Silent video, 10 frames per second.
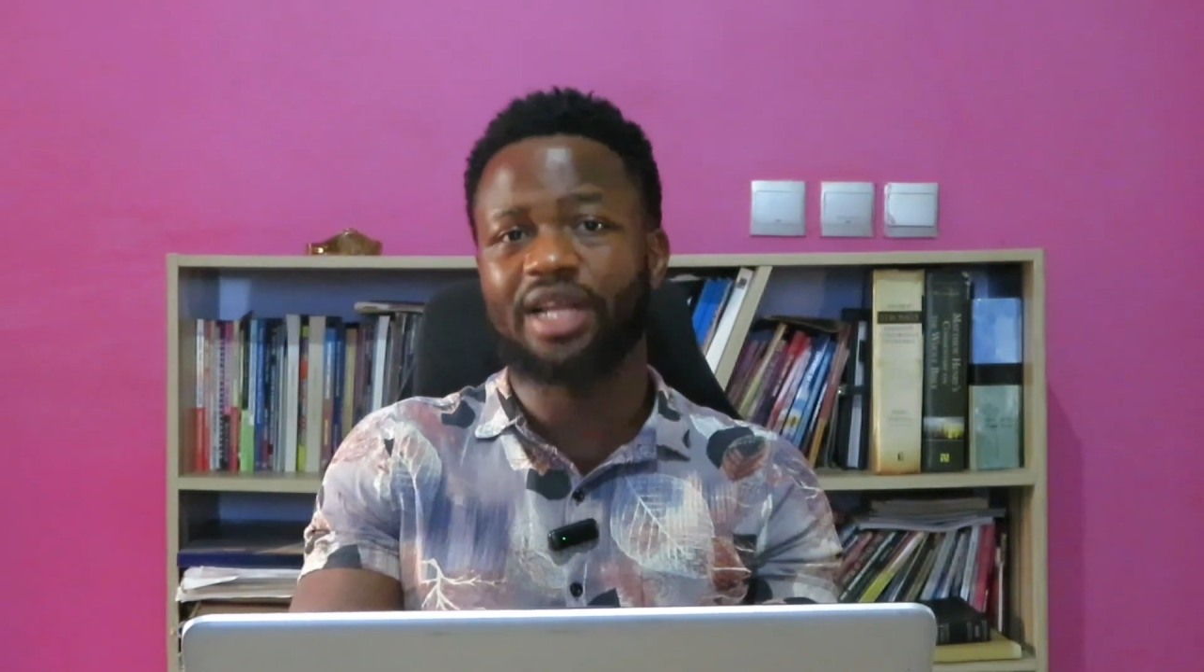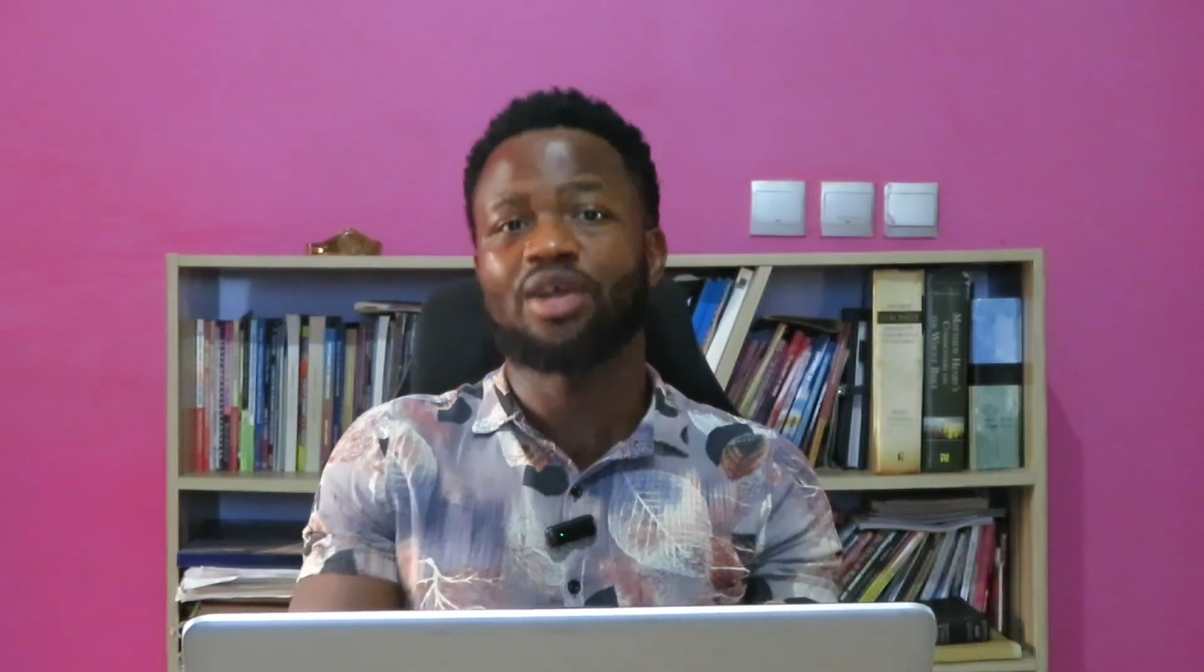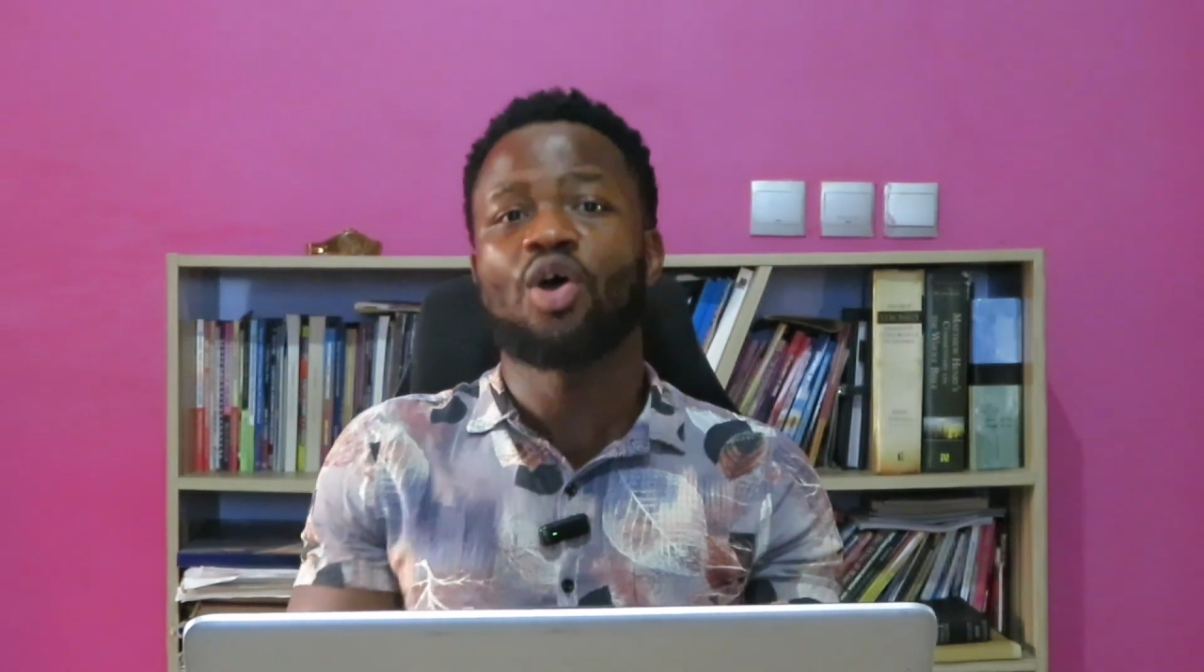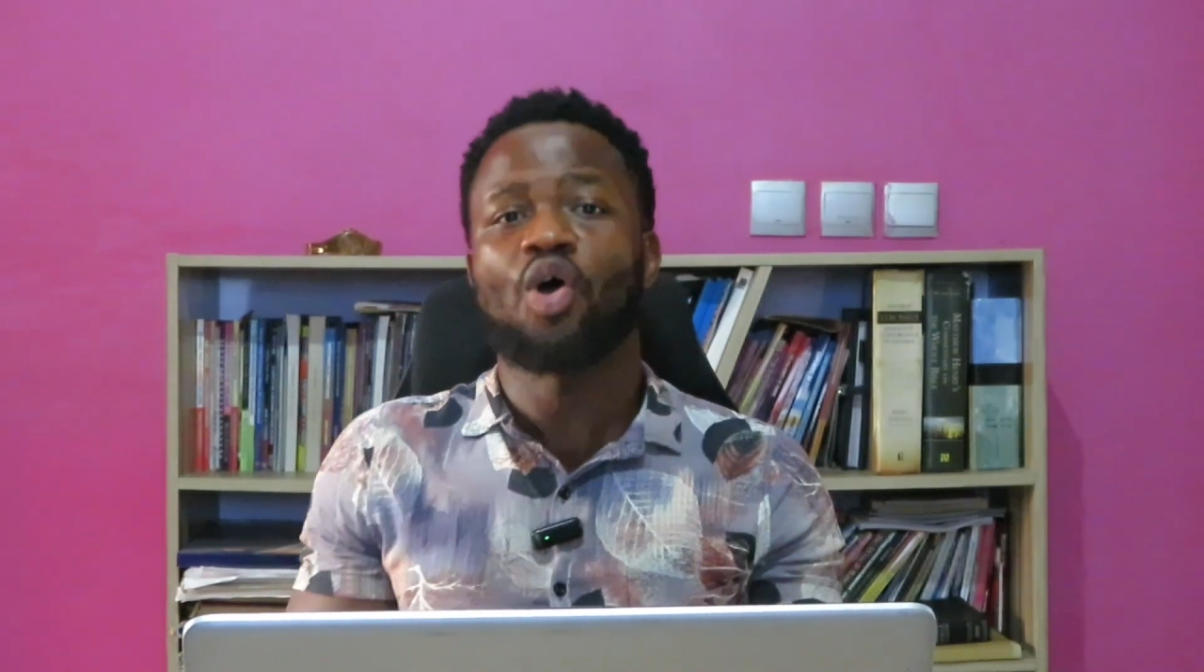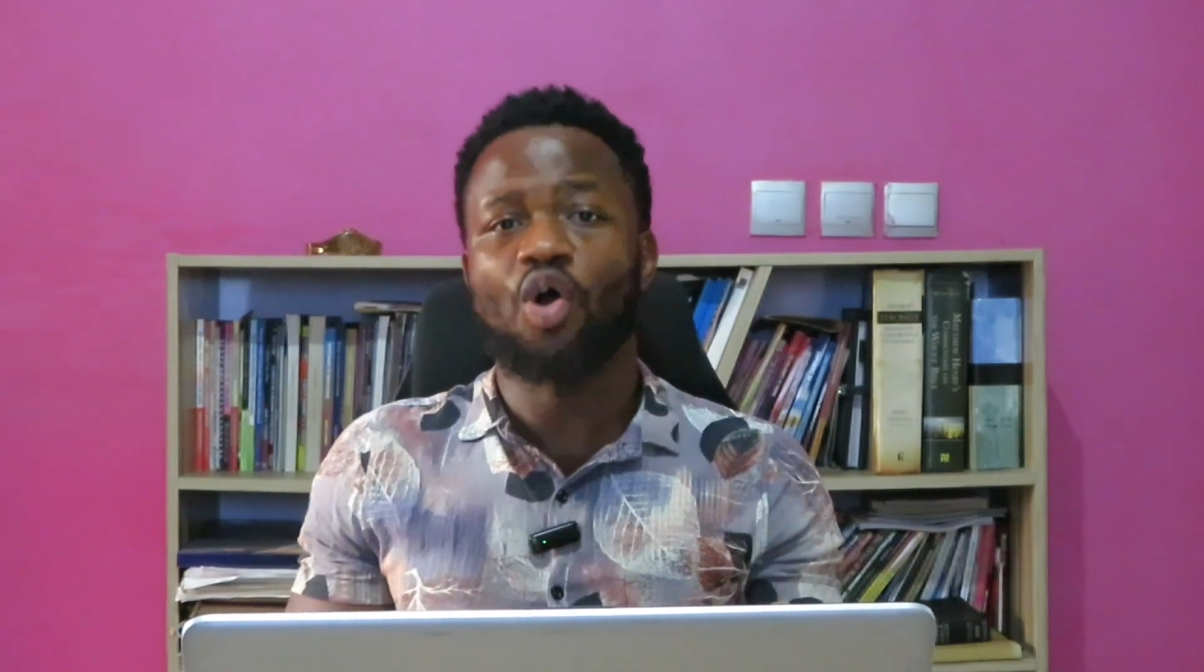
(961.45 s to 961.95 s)
so
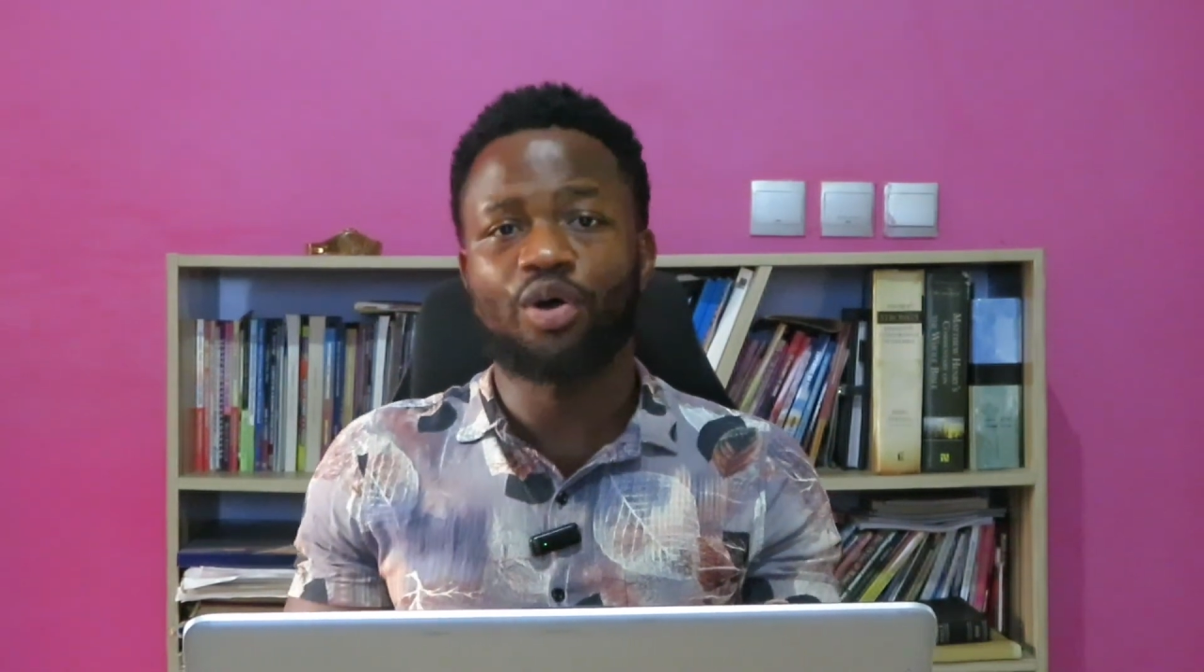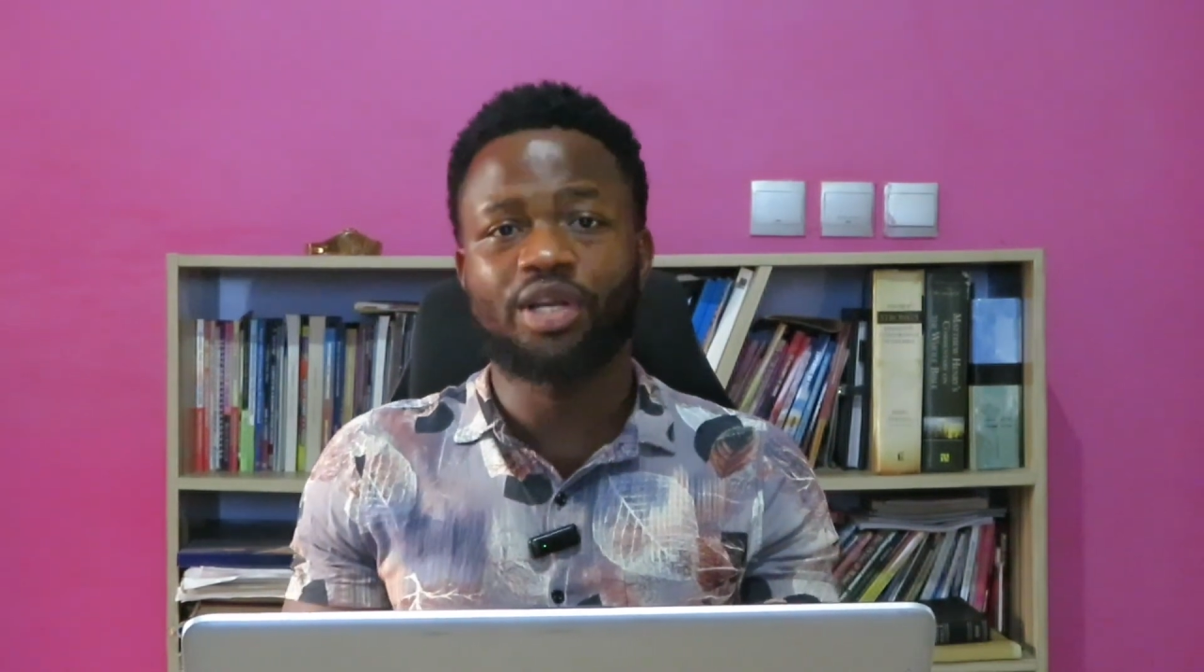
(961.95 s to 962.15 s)
that